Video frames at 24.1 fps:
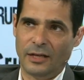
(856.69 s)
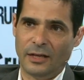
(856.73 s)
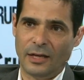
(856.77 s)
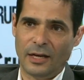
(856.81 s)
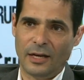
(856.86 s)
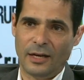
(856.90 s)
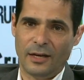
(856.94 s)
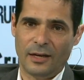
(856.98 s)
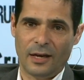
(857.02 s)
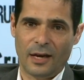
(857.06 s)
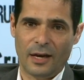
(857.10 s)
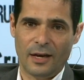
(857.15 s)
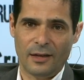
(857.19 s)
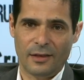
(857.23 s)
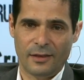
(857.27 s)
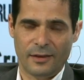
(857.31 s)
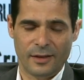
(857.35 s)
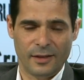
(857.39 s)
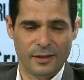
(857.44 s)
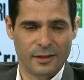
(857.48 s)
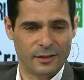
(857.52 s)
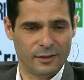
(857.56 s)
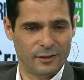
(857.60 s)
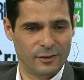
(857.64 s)
I, I
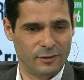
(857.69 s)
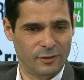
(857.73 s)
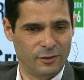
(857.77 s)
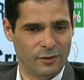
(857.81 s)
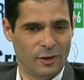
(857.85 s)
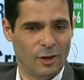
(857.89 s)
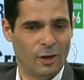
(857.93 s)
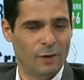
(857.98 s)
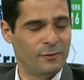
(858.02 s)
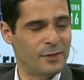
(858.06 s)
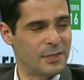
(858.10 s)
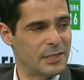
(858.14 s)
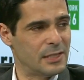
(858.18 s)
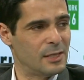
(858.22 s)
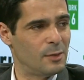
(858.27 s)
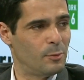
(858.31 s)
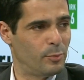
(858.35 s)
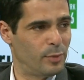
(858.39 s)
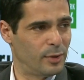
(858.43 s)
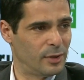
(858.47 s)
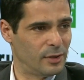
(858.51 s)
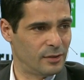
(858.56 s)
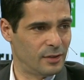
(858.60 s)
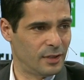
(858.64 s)
think obviously
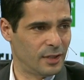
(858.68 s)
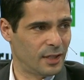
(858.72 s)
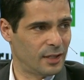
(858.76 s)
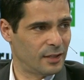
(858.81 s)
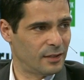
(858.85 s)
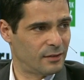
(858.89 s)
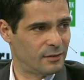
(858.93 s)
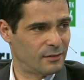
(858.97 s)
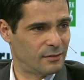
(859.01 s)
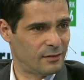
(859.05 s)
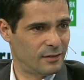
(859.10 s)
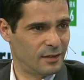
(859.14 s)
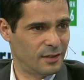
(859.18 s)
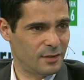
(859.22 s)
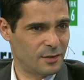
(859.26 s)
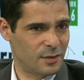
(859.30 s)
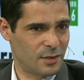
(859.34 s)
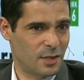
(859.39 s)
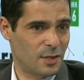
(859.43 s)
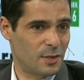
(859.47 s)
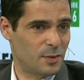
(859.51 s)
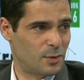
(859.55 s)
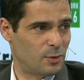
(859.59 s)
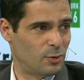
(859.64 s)
building it is,
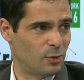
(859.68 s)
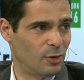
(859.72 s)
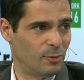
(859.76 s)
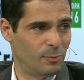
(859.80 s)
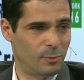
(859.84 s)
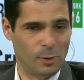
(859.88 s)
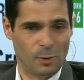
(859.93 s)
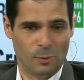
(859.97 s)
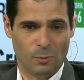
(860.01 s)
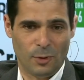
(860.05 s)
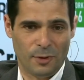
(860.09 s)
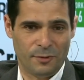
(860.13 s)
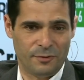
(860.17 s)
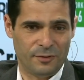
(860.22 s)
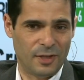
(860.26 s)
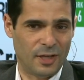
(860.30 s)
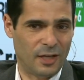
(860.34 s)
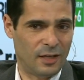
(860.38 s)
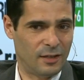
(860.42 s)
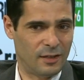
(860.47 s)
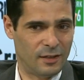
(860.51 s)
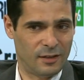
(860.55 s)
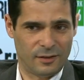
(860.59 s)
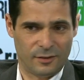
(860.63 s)
is, doable. We've
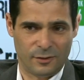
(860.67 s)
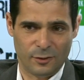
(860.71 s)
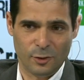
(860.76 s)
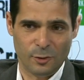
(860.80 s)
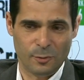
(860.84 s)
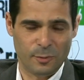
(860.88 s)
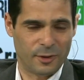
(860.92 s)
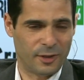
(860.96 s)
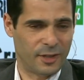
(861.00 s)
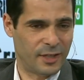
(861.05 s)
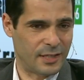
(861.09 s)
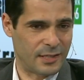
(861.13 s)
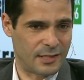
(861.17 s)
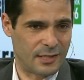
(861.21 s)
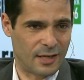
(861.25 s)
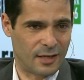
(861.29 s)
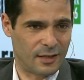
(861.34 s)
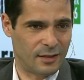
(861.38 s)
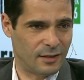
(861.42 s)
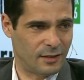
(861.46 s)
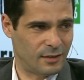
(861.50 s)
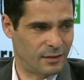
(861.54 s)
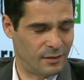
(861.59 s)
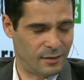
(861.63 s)
done it. Uber has done
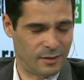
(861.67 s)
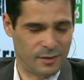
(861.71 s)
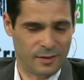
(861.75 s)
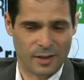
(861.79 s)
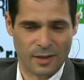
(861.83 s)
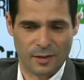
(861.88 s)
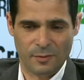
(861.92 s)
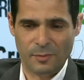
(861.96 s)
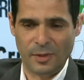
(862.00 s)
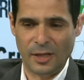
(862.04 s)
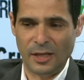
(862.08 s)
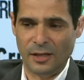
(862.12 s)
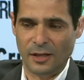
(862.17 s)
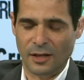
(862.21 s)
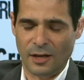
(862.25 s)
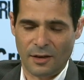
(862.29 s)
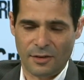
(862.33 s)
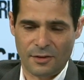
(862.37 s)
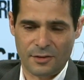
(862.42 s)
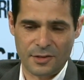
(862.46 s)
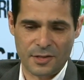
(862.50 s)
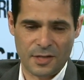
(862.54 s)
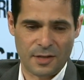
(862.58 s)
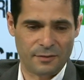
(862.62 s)
it, and many
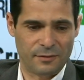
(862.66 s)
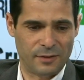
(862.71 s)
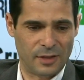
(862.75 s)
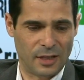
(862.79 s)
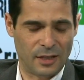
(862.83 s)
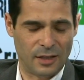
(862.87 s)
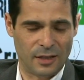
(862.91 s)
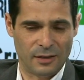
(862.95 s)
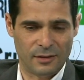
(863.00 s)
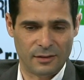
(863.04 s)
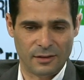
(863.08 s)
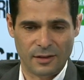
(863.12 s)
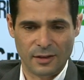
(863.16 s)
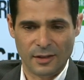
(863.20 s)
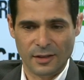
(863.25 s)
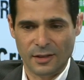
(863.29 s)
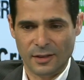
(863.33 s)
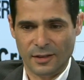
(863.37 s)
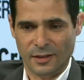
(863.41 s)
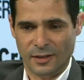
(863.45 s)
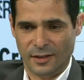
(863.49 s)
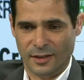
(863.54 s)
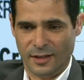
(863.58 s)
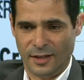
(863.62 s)
others have done it.
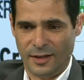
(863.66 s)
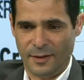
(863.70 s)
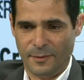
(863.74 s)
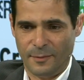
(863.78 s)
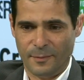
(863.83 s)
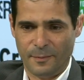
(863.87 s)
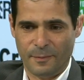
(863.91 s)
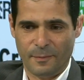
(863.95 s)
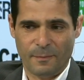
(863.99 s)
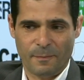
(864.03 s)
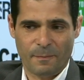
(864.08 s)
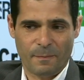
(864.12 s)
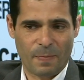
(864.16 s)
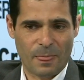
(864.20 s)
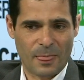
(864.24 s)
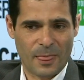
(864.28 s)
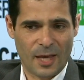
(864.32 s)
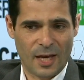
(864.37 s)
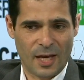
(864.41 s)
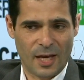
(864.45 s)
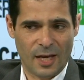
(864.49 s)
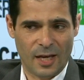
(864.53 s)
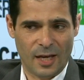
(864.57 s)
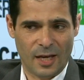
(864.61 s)
Um,
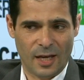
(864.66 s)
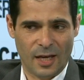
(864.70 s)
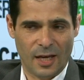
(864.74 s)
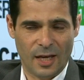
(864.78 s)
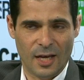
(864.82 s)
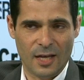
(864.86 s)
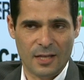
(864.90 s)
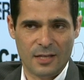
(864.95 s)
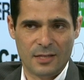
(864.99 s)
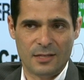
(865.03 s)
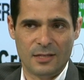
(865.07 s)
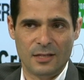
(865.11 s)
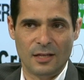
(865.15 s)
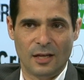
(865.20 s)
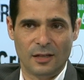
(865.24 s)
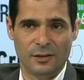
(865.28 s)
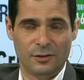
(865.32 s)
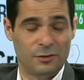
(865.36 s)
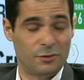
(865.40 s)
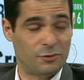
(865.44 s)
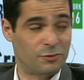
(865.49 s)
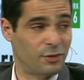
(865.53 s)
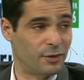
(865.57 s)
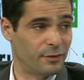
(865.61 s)
it's
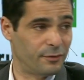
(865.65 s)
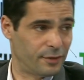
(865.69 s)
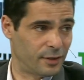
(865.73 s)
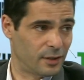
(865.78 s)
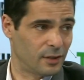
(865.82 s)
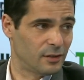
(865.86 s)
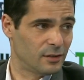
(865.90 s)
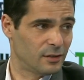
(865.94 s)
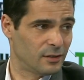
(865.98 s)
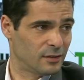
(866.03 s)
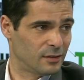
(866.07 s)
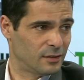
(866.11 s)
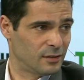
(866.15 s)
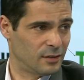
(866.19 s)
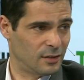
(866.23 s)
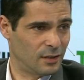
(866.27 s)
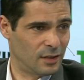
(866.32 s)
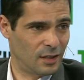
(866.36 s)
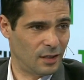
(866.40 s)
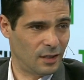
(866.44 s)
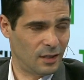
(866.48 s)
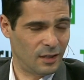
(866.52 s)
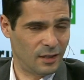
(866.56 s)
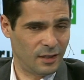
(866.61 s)
not trivial.
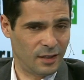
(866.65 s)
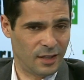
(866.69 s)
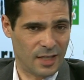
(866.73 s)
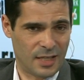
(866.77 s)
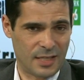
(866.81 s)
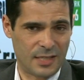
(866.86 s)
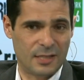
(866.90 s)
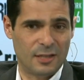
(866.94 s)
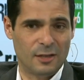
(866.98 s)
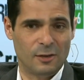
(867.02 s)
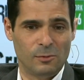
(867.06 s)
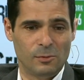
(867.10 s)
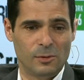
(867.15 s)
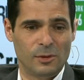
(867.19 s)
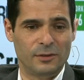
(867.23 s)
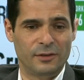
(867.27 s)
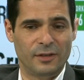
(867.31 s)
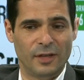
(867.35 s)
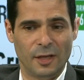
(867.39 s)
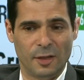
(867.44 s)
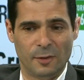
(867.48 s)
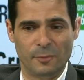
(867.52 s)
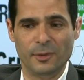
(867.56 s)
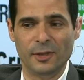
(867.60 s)
Uh, it still will
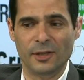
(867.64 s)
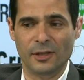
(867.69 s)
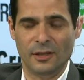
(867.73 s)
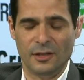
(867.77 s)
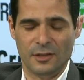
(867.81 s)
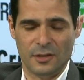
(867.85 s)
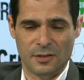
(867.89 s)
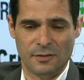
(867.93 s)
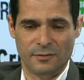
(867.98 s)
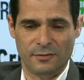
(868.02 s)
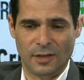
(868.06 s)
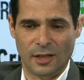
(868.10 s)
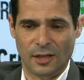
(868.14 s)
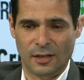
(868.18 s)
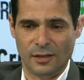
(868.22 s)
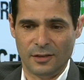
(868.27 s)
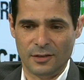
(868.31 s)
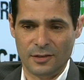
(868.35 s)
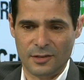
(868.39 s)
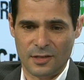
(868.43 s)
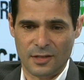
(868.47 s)
take millions of dollars.